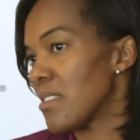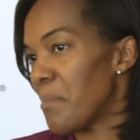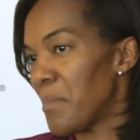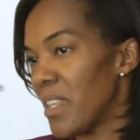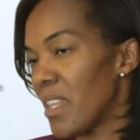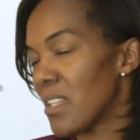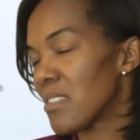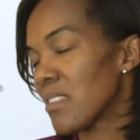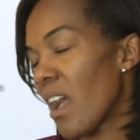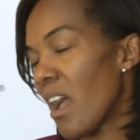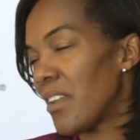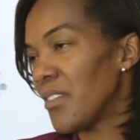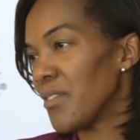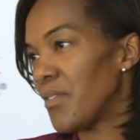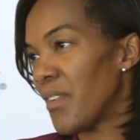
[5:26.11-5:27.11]
I mean, that's
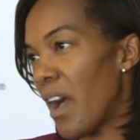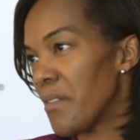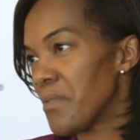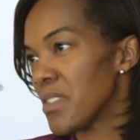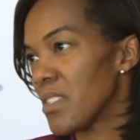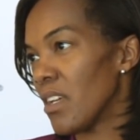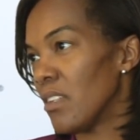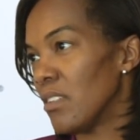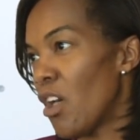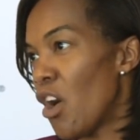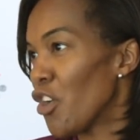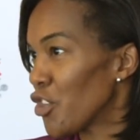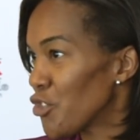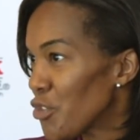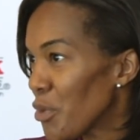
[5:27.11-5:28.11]
kind of, I was a long and